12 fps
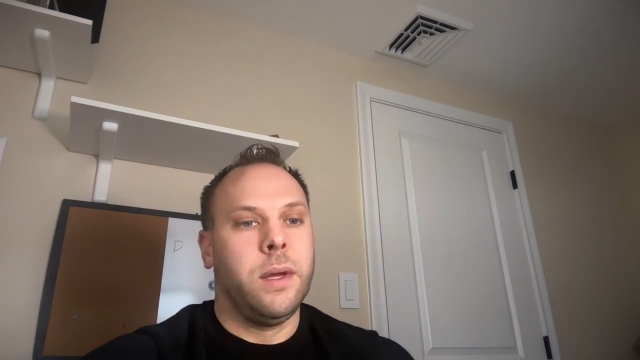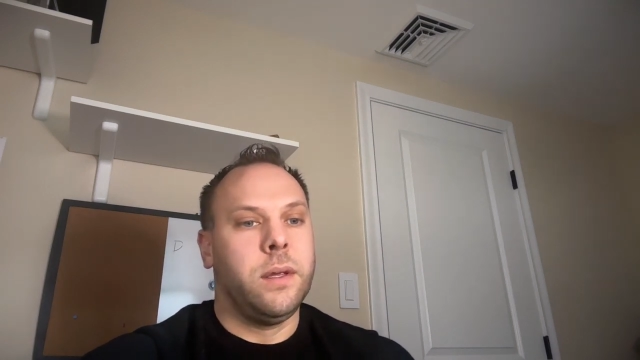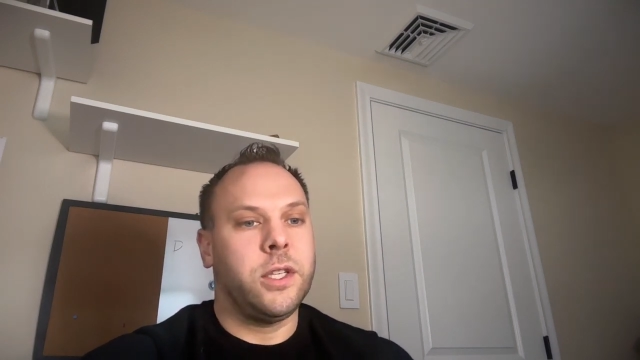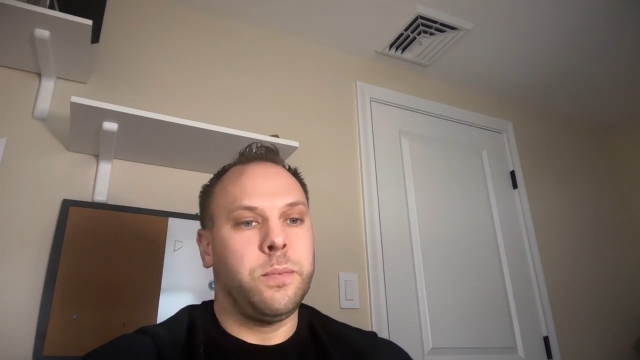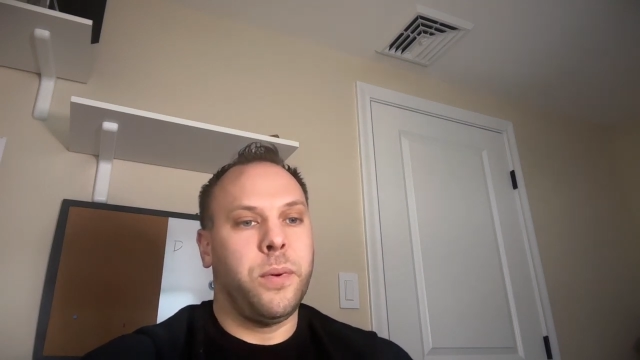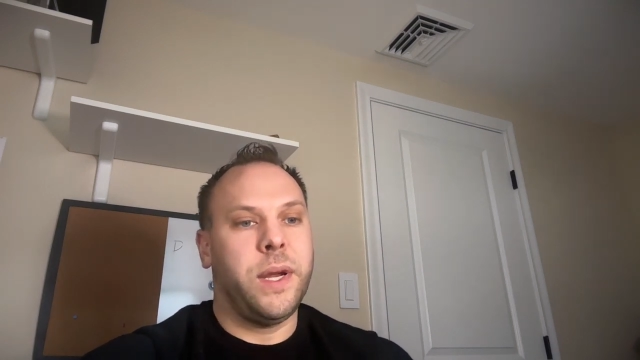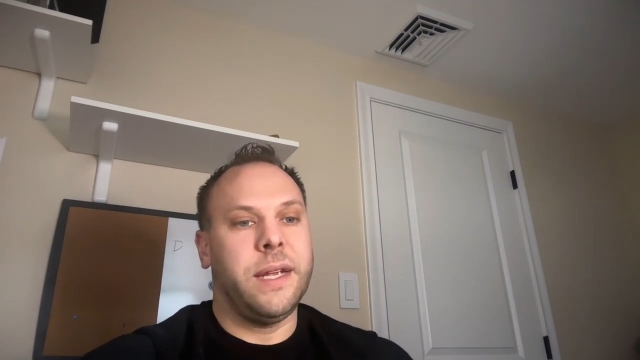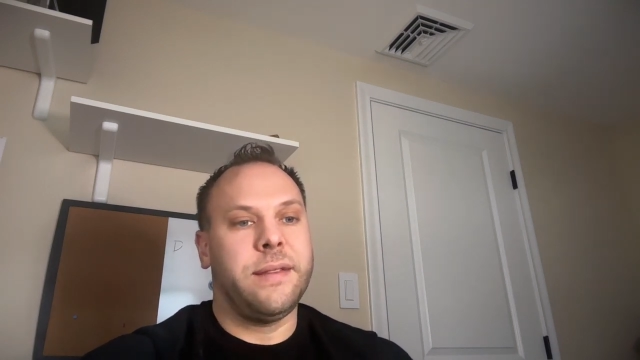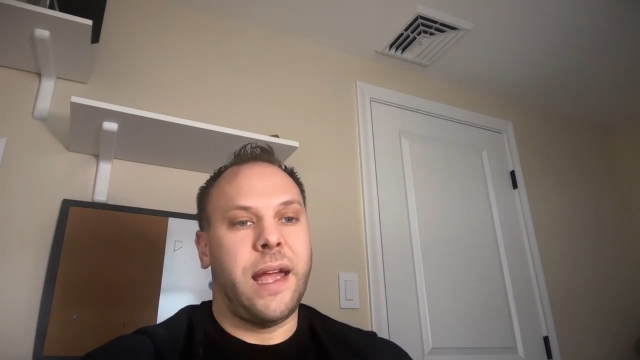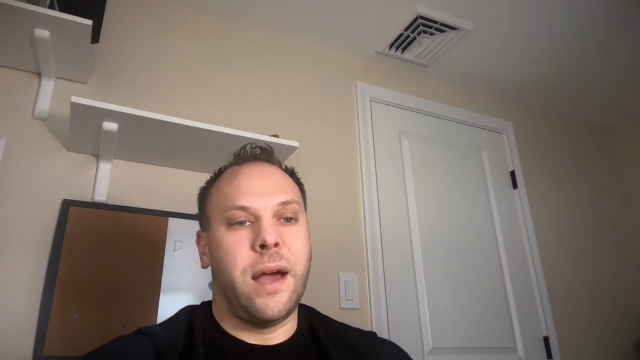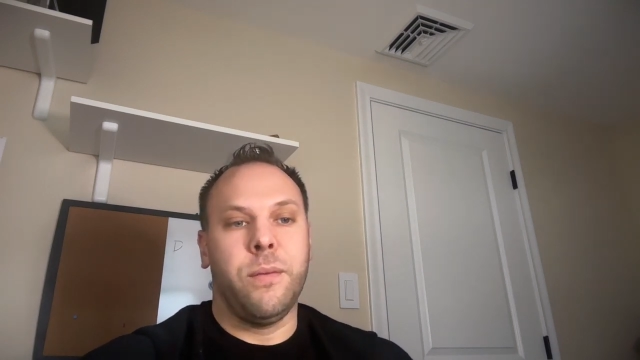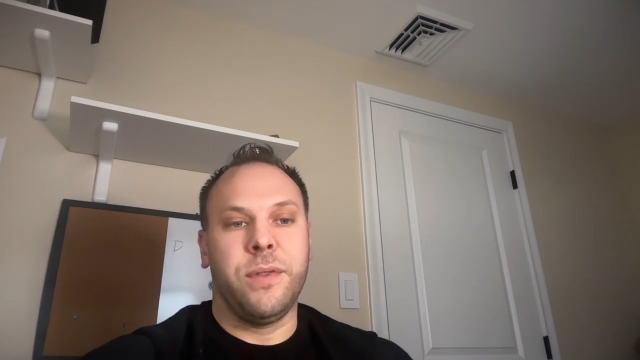Let's break it
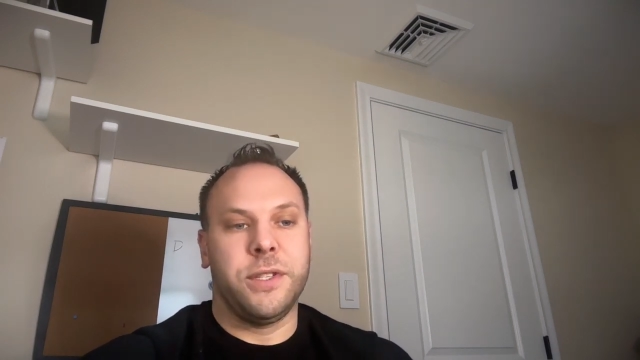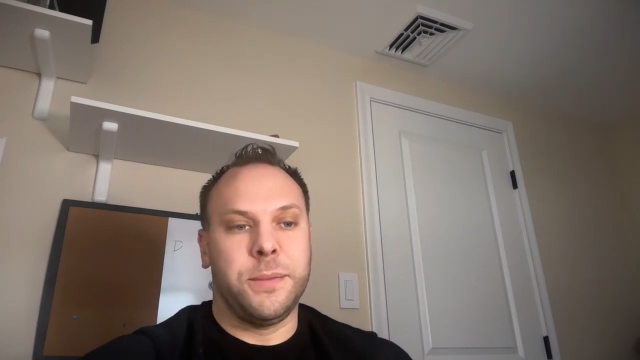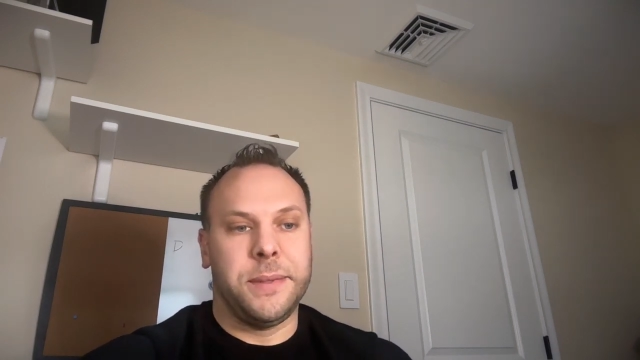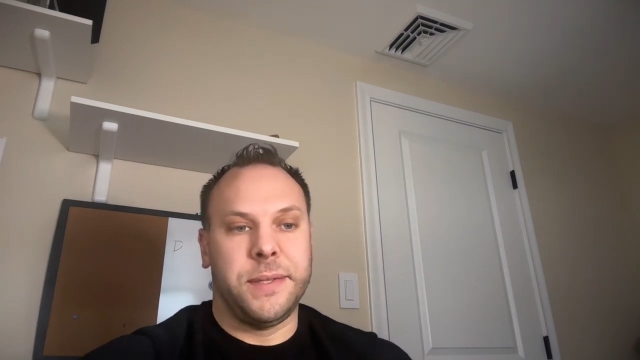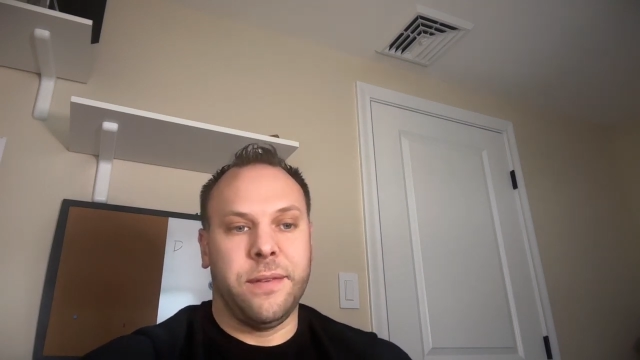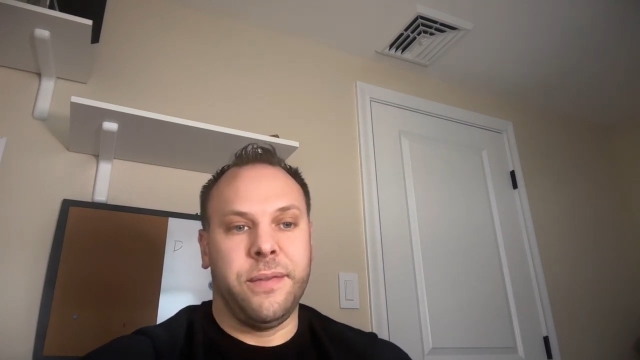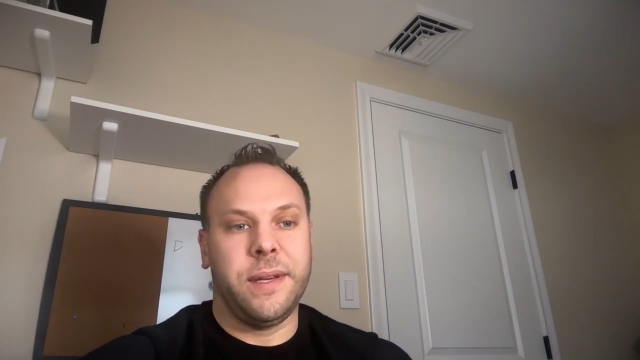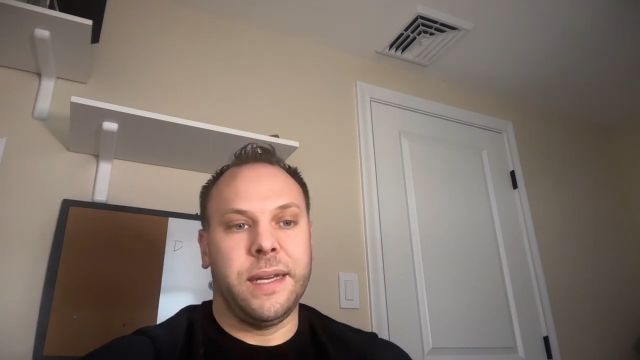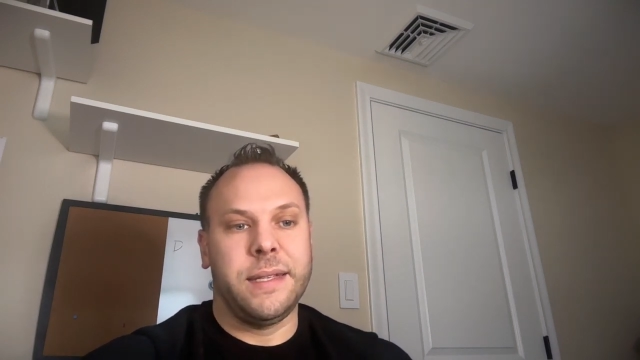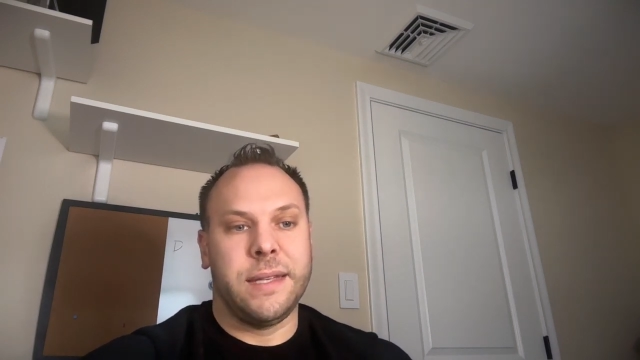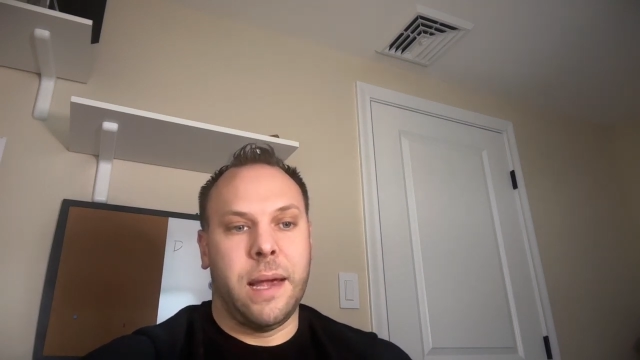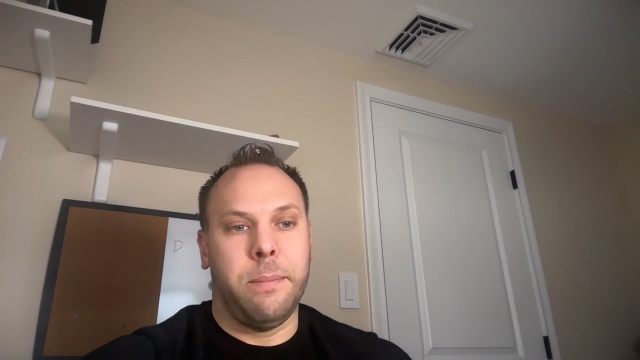down with a specific
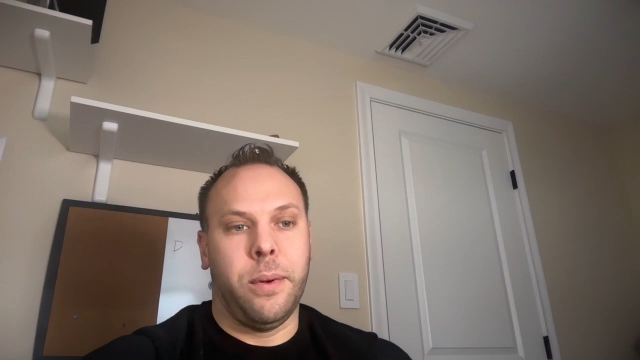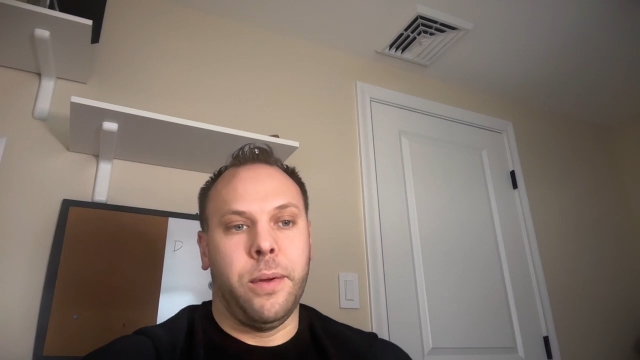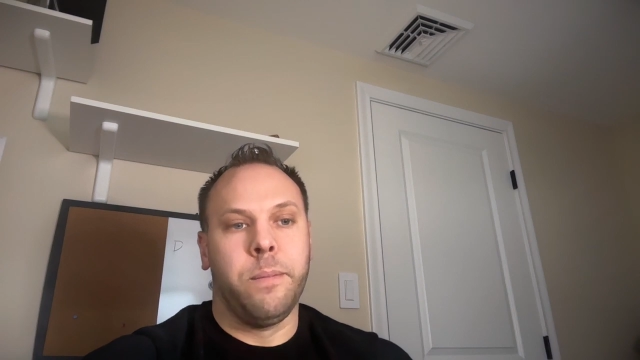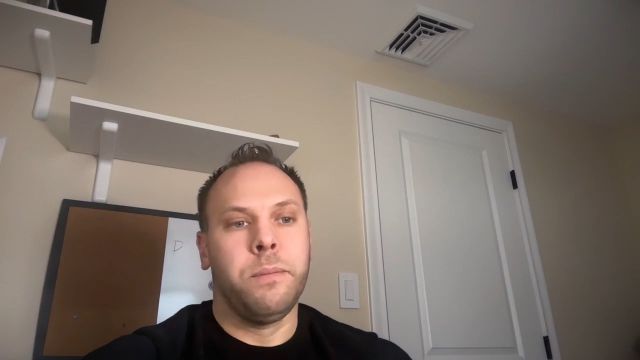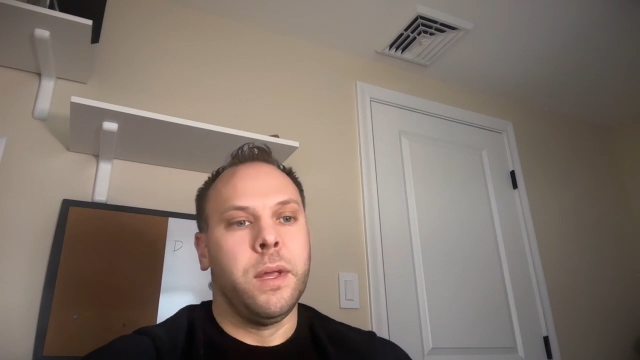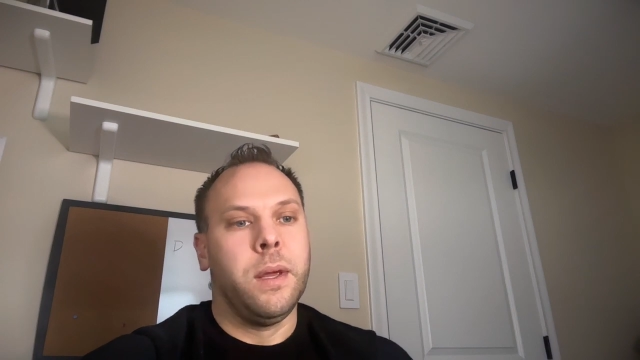example.